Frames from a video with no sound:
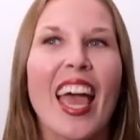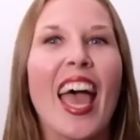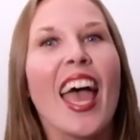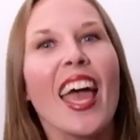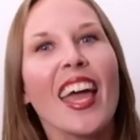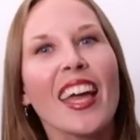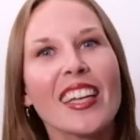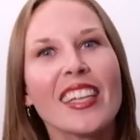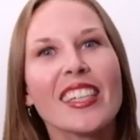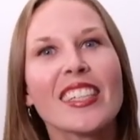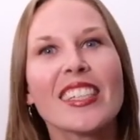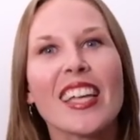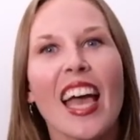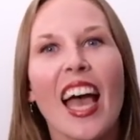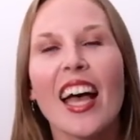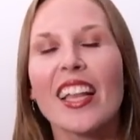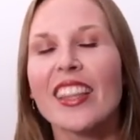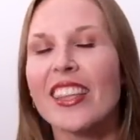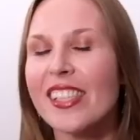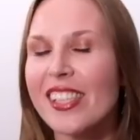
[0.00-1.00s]
And
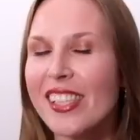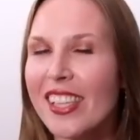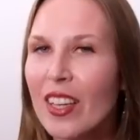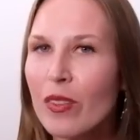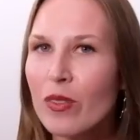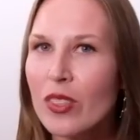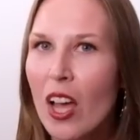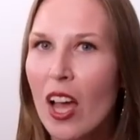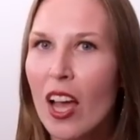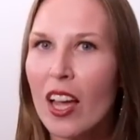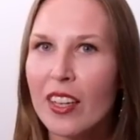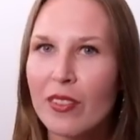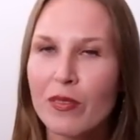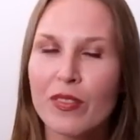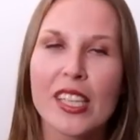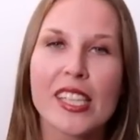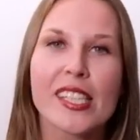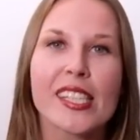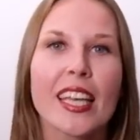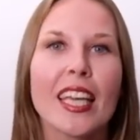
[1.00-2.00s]
at the same time,
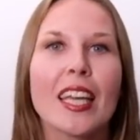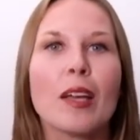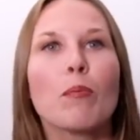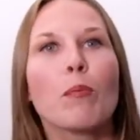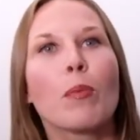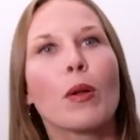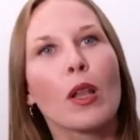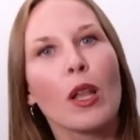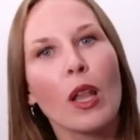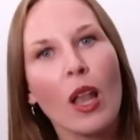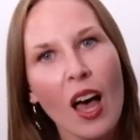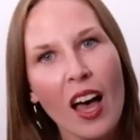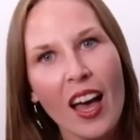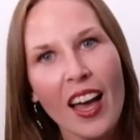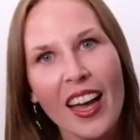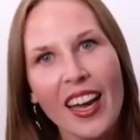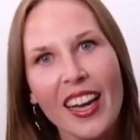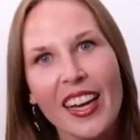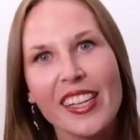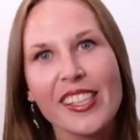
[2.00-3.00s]
this
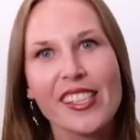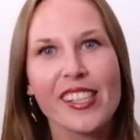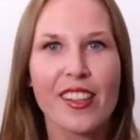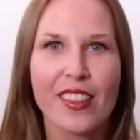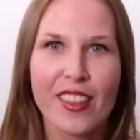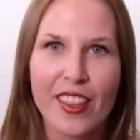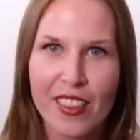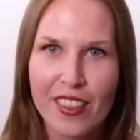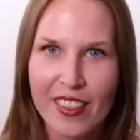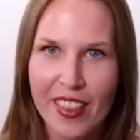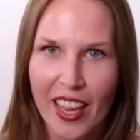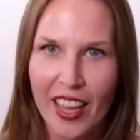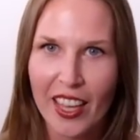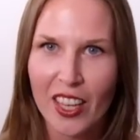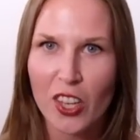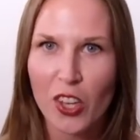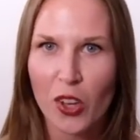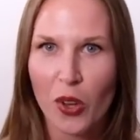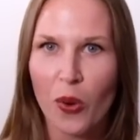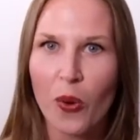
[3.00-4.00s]
implies the
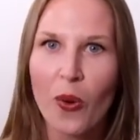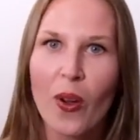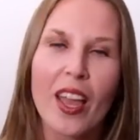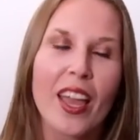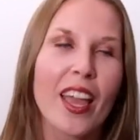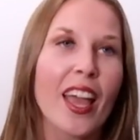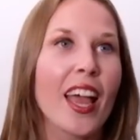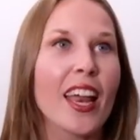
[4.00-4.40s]
thank you